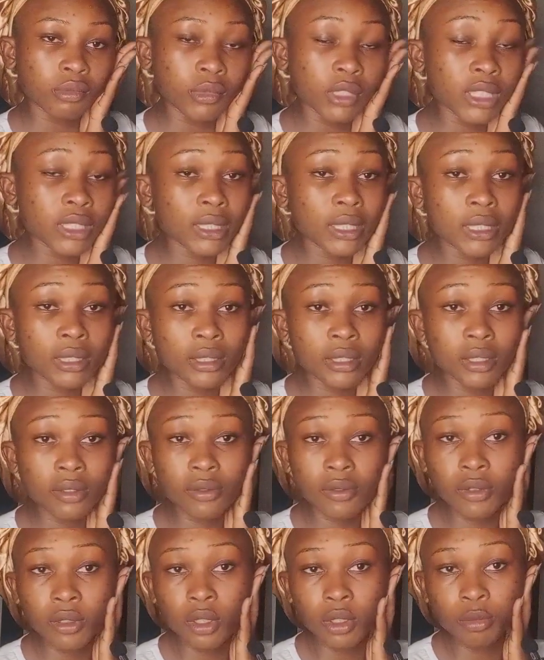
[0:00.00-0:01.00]
Let's end this
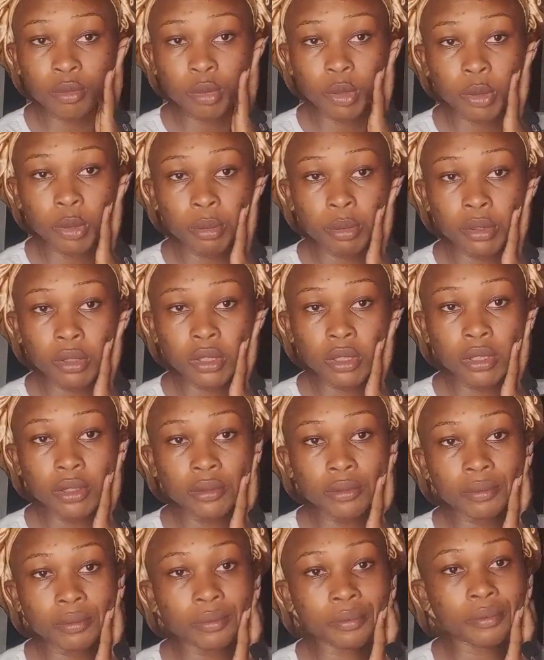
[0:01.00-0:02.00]
vlog
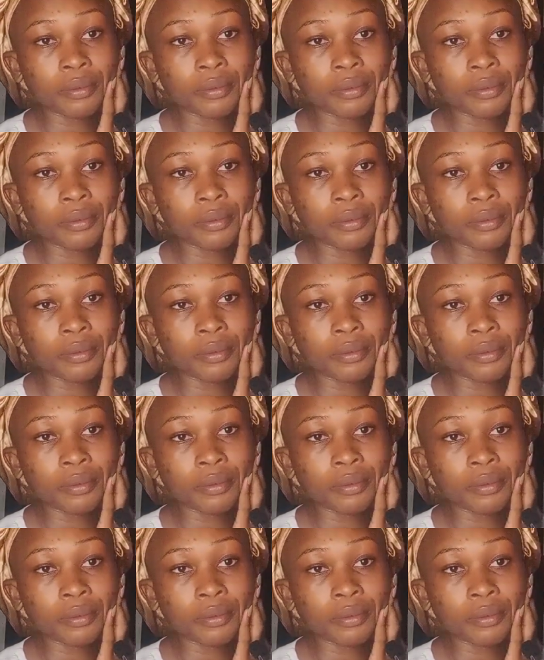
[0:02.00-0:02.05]
properly.